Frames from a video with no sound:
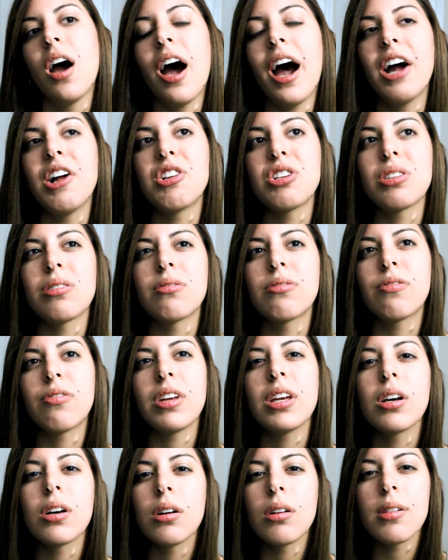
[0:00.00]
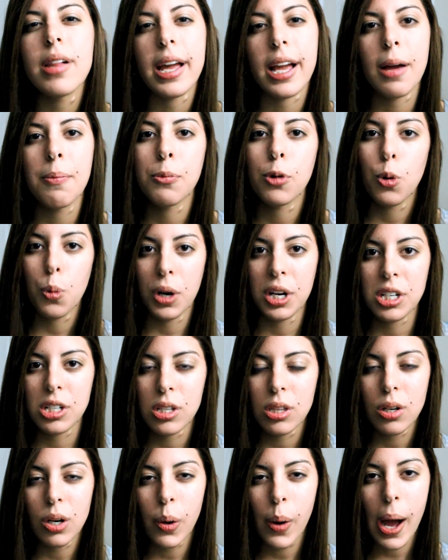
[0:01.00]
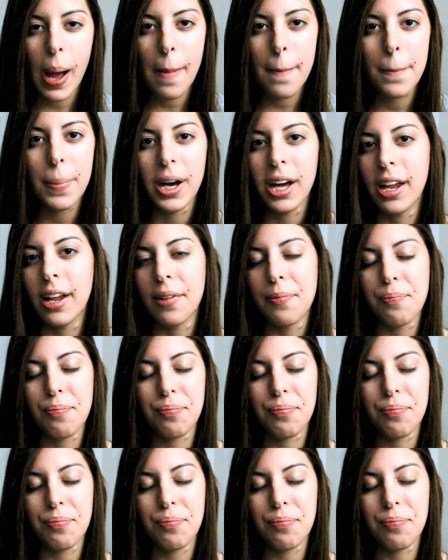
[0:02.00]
I just feel like I'm going to throw up, but